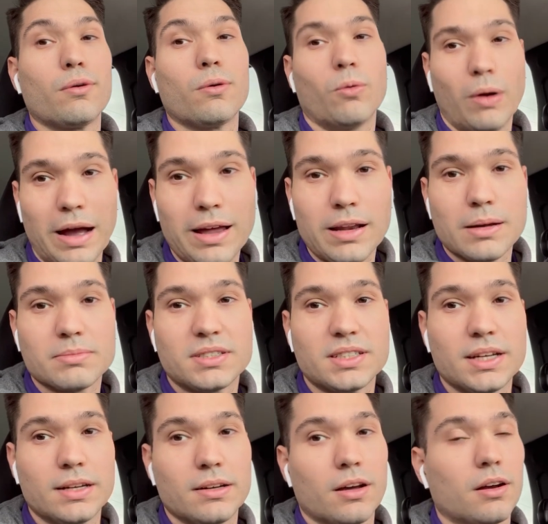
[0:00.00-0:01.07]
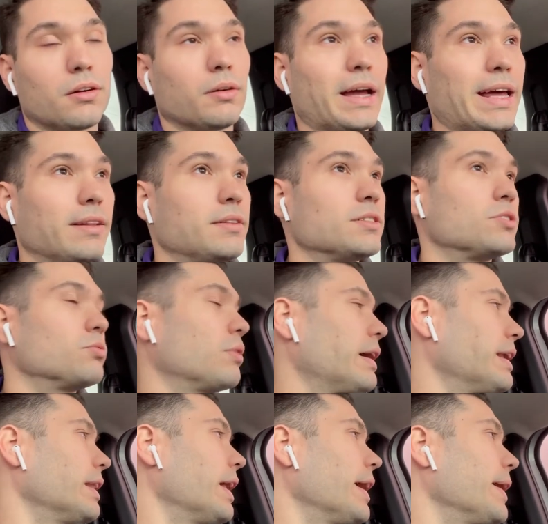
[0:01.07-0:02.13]
While I'm sitting on our, at this
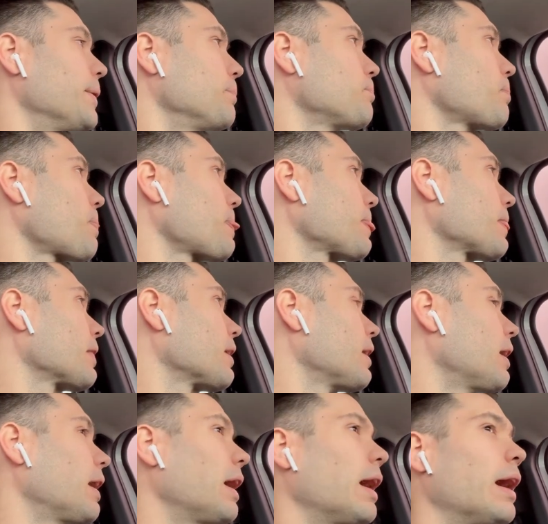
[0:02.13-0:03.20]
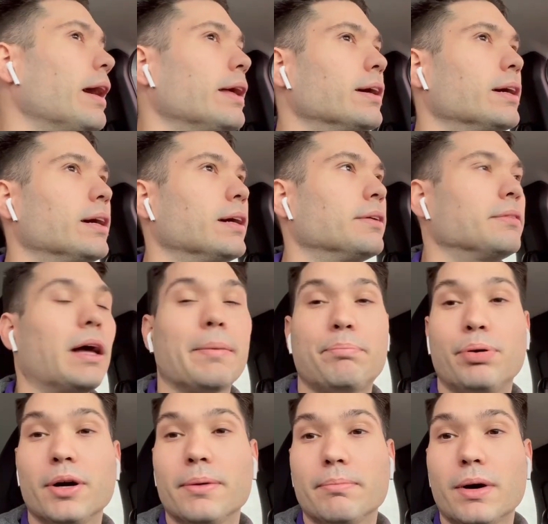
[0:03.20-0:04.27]
red light, I, uh, I
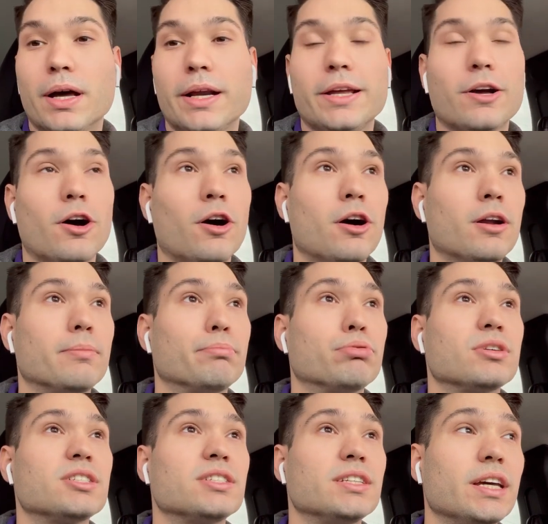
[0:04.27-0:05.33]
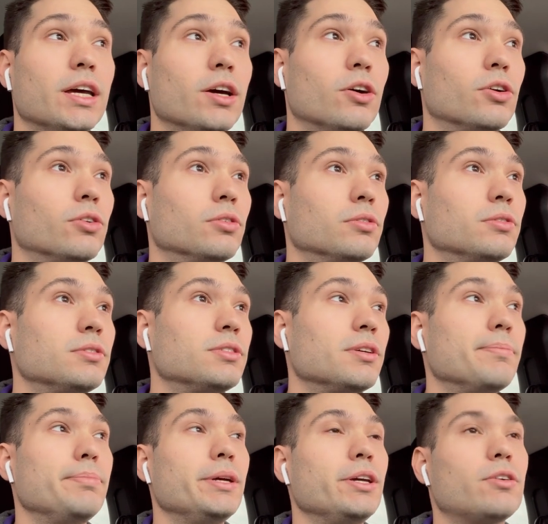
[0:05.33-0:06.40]
put money on Brazil
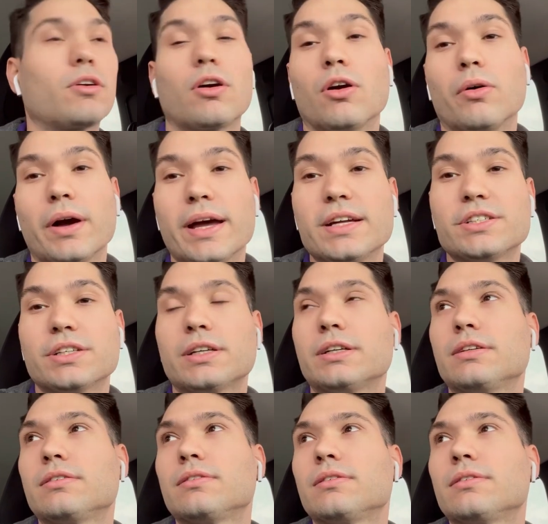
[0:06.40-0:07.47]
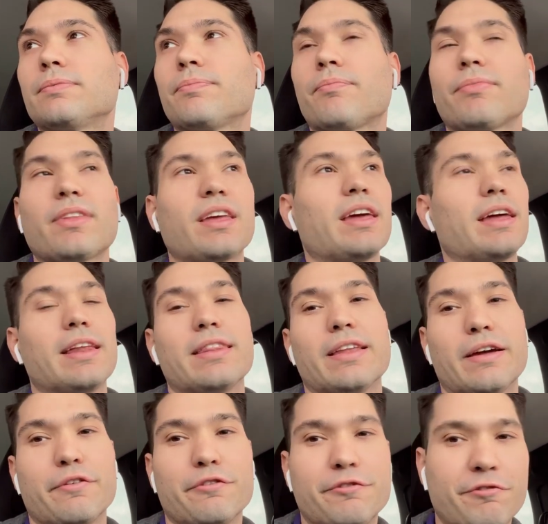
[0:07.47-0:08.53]
to beat Croatia and
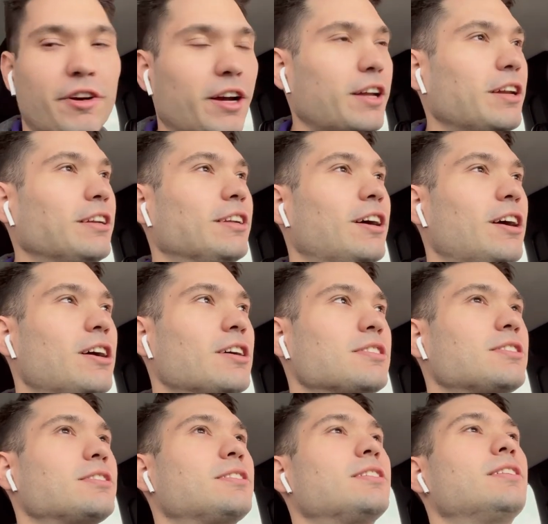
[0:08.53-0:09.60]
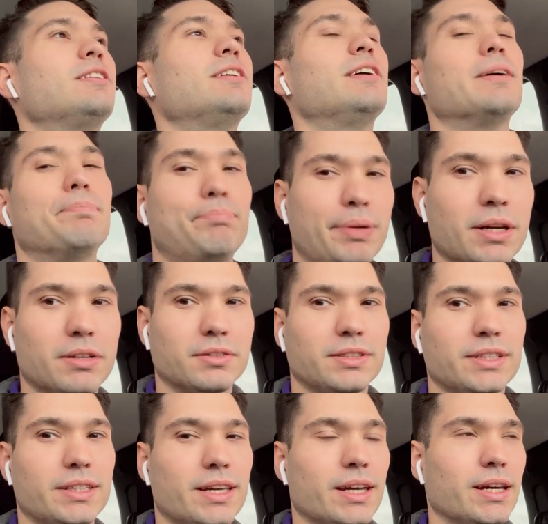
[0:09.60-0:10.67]
they fucking lost in
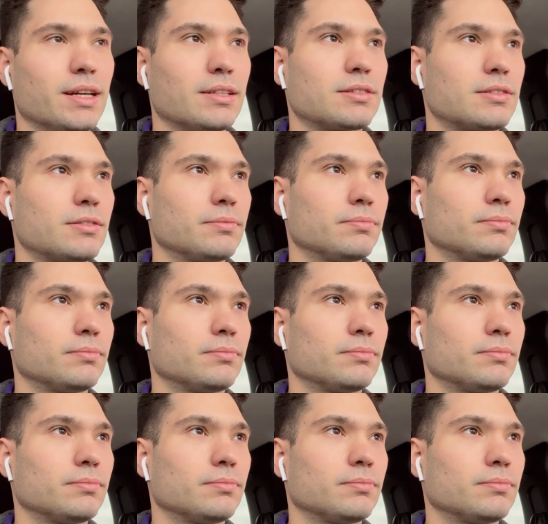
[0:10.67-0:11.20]
penalty kicks.